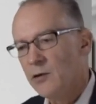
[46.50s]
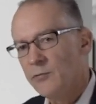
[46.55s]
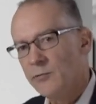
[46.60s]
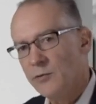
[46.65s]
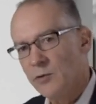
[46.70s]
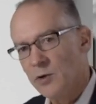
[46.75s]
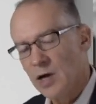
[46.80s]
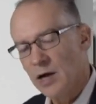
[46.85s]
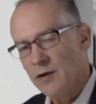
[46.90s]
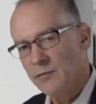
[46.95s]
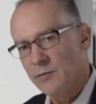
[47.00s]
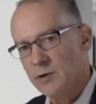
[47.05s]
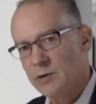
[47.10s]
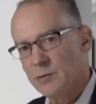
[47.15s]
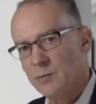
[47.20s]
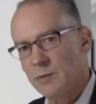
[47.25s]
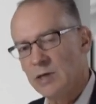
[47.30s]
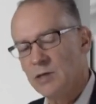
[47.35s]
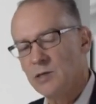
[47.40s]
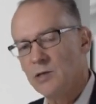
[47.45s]
Full
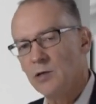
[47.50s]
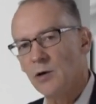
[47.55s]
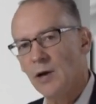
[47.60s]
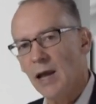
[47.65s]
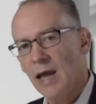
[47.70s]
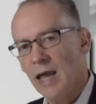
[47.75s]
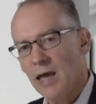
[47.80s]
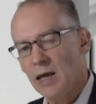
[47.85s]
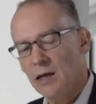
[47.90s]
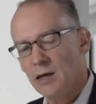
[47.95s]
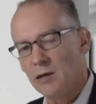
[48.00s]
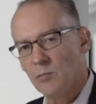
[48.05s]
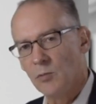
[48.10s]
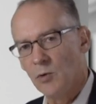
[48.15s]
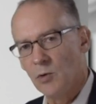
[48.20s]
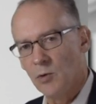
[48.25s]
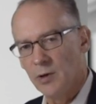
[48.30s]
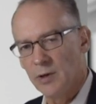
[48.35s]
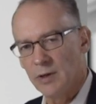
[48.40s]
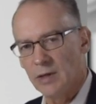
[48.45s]
coverage means you're adding
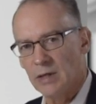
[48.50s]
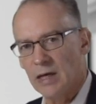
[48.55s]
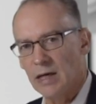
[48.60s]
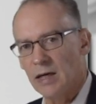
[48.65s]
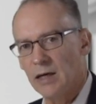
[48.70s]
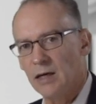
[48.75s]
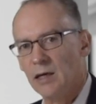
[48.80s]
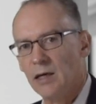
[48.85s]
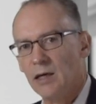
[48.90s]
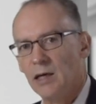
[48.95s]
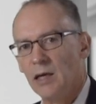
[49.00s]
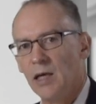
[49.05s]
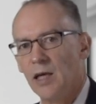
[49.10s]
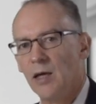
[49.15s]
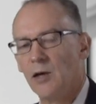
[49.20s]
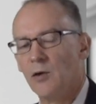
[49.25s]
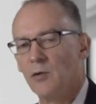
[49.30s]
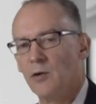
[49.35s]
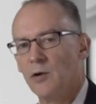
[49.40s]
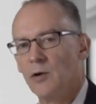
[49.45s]
more to that
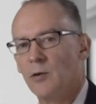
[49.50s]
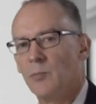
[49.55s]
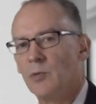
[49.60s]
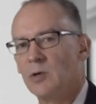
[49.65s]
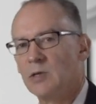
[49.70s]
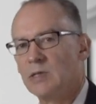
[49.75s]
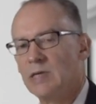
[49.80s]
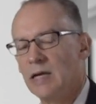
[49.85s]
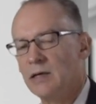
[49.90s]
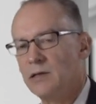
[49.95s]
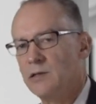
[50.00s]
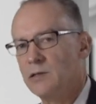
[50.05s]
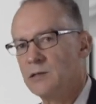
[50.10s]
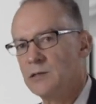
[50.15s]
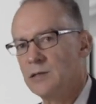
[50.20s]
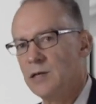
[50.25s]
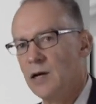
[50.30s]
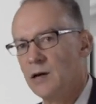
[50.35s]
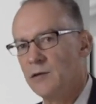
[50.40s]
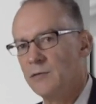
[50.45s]
in order to protect
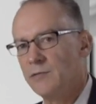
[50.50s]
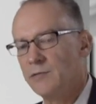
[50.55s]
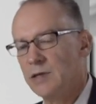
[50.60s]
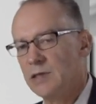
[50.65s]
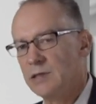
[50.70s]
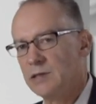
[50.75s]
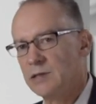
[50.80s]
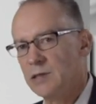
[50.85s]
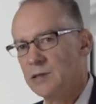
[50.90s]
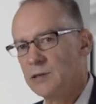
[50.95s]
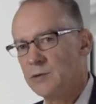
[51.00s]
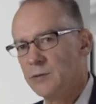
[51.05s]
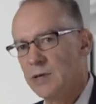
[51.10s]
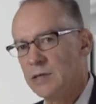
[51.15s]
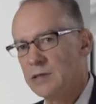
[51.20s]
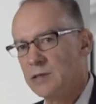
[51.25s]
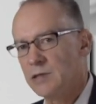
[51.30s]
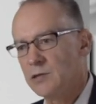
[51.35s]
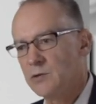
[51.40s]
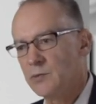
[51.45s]
yourself in
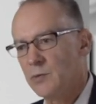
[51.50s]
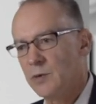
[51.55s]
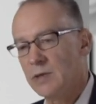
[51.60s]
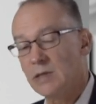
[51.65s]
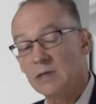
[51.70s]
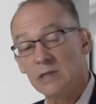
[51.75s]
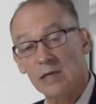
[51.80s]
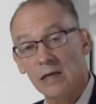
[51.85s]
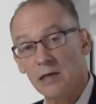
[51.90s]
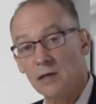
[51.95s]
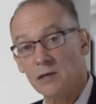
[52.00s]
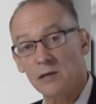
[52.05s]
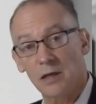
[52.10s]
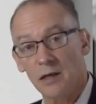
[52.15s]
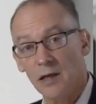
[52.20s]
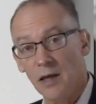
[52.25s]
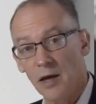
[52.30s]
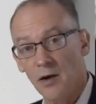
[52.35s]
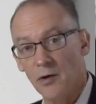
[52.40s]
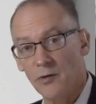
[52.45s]
situations where the state
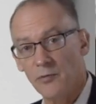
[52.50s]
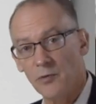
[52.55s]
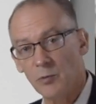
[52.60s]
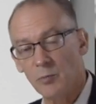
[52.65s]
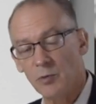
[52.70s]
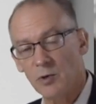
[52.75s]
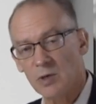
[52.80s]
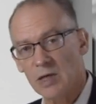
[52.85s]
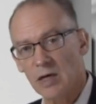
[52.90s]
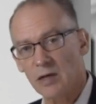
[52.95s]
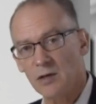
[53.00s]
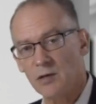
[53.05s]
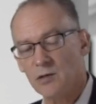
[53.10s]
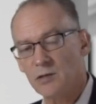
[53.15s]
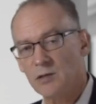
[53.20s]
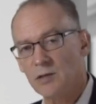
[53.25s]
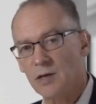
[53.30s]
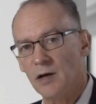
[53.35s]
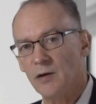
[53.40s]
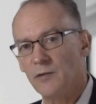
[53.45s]
doesn't care if you protect
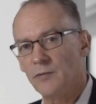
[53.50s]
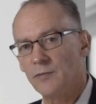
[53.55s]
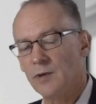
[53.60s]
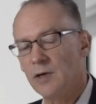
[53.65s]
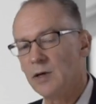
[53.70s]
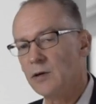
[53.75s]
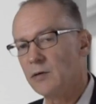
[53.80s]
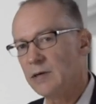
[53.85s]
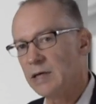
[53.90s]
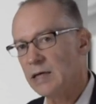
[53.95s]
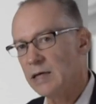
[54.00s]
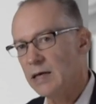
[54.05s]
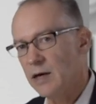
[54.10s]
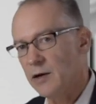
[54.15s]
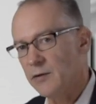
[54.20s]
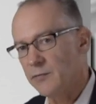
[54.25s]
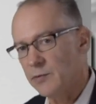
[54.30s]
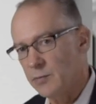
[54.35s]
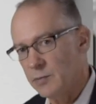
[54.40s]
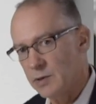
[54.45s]
yourself. They only
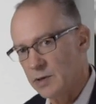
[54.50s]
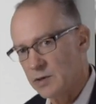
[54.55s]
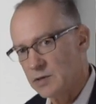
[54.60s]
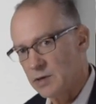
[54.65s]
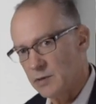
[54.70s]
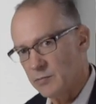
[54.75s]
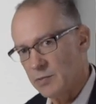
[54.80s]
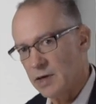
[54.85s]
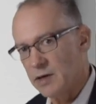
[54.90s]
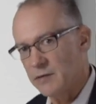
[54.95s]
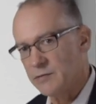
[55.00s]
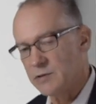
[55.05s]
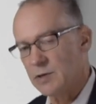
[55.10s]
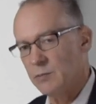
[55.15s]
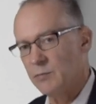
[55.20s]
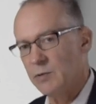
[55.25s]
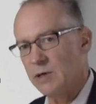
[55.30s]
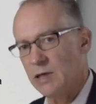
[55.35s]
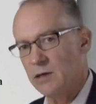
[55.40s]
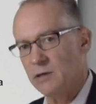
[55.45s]
care if the bills get paid if
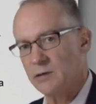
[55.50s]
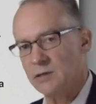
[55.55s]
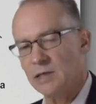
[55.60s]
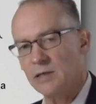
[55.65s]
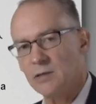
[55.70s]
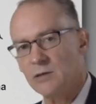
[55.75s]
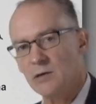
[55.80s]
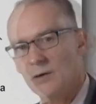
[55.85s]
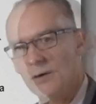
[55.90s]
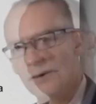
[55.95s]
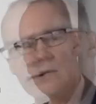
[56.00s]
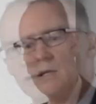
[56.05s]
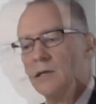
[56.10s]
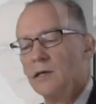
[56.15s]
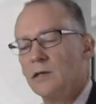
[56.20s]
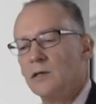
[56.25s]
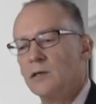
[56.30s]
somebody else gets hurt.